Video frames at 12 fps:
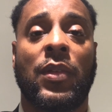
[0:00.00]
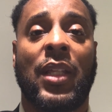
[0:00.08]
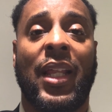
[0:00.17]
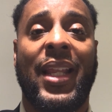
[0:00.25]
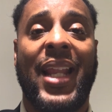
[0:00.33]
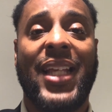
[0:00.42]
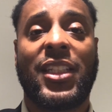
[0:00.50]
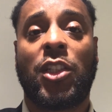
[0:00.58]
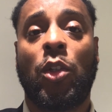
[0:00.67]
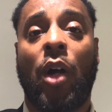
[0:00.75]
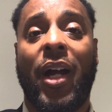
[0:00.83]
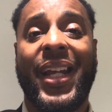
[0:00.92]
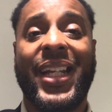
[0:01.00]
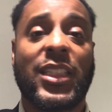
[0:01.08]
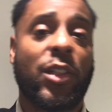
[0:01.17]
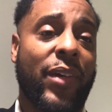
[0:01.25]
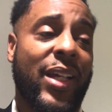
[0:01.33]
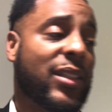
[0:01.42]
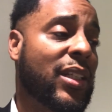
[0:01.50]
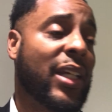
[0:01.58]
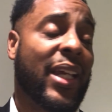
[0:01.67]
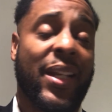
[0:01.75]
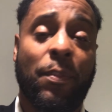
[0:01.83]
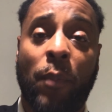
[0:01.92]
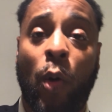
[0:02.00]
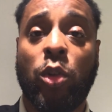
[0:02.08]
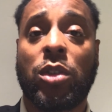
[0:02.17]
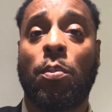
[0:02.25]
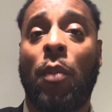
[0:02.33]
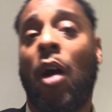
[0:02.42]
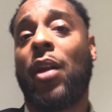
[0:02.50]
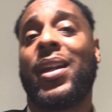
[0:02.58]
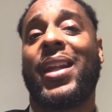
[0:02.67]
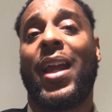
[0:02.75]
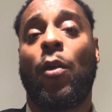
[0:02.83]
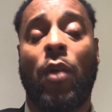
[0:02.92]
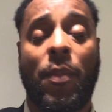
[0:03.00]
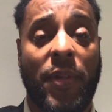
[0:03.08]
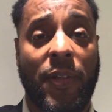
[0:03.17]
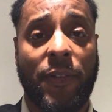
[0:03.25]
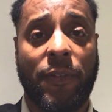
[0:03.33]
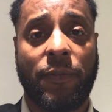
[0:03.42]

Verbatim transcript: the less you are interested in most modern day women,